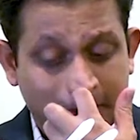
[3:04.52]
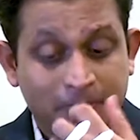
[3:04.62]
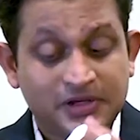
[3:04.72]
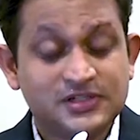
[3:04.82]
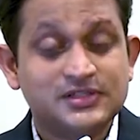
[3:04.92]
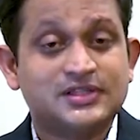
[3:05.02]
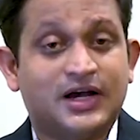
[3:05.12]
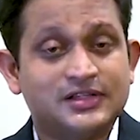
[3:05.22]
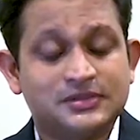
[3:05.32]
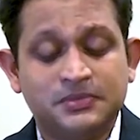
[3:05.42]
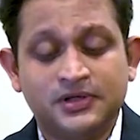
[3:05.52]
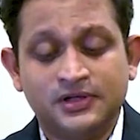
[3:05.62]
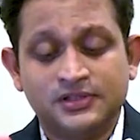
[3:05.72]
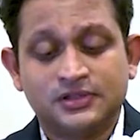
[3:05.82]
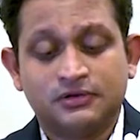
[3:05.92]
my patients ask me
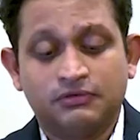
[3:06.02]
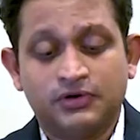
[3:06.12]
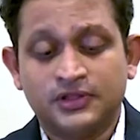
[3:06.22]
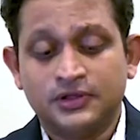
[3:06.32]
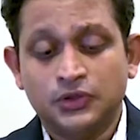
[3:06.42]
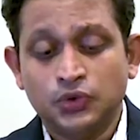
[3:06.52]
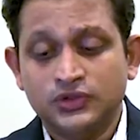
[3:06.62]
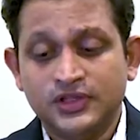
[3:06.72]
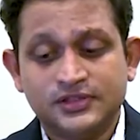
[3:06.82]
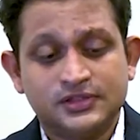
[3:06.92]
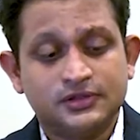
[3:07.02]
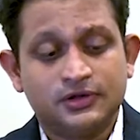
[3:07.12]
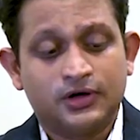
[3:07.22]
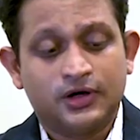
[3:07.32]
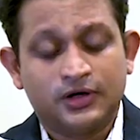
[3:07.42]
is whether do these
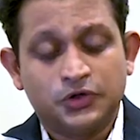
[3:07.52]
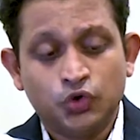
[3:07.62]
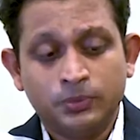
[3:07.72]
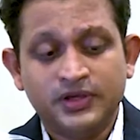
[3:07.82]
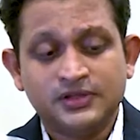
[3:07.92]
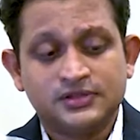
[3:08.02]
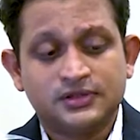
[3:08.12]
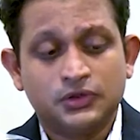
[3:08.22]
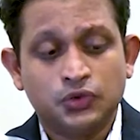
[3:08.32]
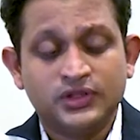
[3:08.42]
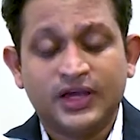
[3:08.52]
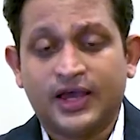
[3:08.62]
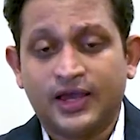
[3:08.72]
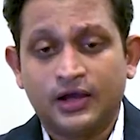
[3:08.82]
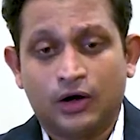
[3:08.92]
tubings, do they
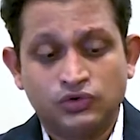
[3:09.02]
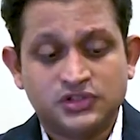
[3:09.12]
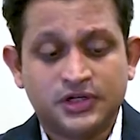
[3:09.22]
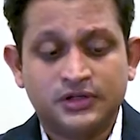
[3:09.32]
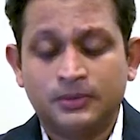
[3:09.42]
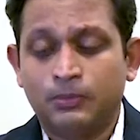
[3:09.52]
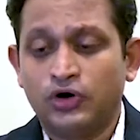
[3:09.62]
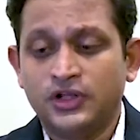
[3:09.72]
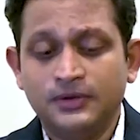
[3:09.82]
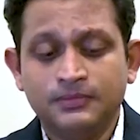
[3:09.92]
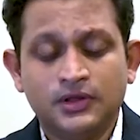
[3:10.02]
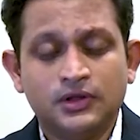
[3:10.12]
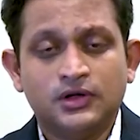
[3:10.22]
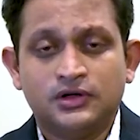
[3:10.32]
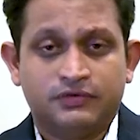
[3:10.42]
hang outside the body?
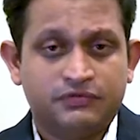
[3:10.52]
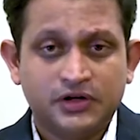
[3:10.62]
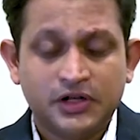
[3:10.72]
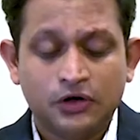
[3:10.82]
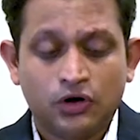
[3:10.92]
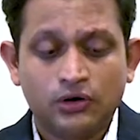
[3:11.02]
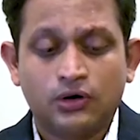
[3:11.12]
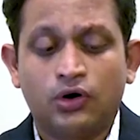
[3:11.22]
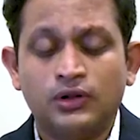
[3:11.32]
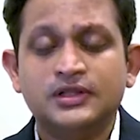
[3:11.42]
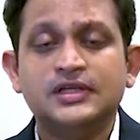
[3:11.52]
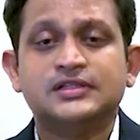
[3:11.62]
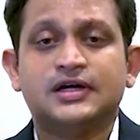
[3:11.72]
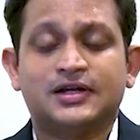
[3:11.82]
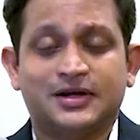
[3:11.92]
Definitely not. All
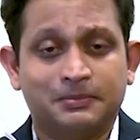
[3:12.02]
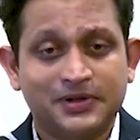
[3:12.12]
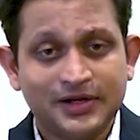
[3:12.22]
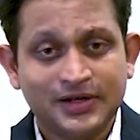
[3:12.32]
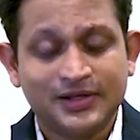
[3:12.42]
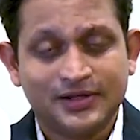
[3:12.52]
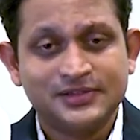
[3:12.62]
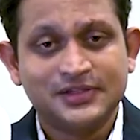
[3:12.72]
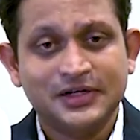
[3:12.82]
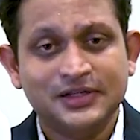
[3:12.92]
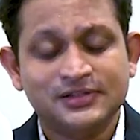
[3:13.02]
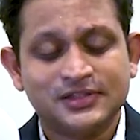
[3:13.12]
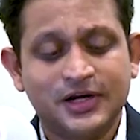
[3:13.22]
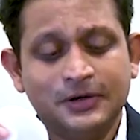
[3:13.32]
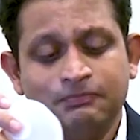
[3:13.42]
these are completely concealed
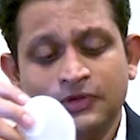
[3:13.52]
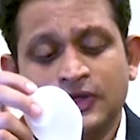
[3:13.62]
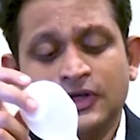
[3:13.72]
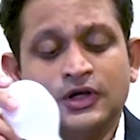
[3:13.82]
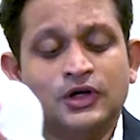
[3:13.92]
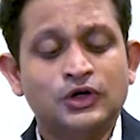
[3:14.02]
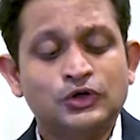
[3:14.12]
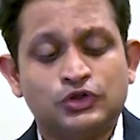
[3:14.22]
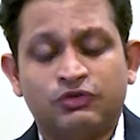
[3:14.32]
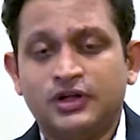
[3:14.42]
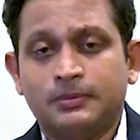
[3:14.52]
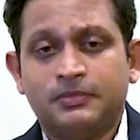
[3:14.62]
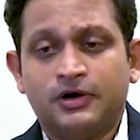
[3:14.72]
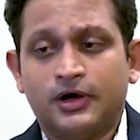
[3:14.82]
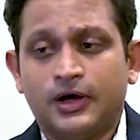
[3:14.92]
inside. So when
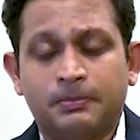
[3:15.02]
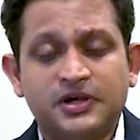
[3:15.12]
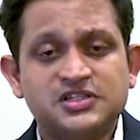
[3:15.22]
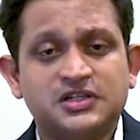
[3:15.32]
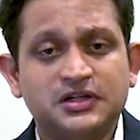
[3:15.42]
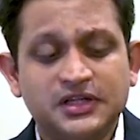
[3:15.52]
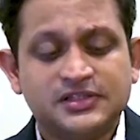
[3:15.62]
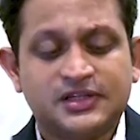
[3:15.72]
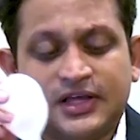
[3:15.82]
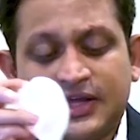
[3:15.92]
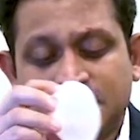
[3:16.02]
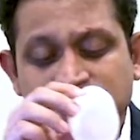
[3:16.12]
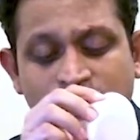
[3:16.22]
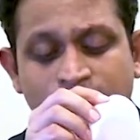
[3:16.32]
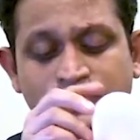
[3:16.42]
a patient needs an
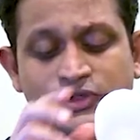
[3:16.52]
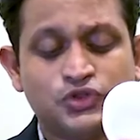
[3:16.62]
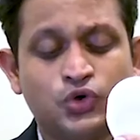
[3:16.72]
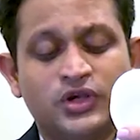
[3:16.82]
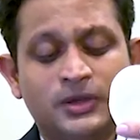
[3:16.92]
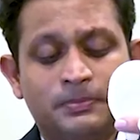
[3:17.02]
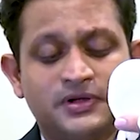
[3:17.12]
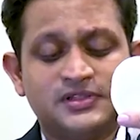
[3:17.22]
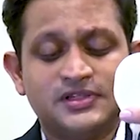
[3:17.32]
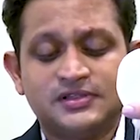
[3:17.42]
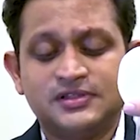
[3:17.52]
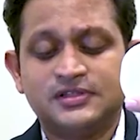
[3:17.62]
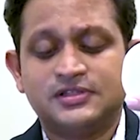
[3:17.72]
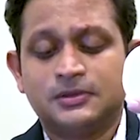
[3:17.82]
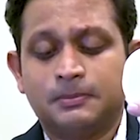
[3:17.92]
erection, so he presses
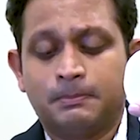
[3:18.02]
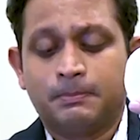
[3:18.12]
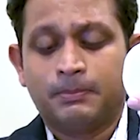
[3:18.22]
this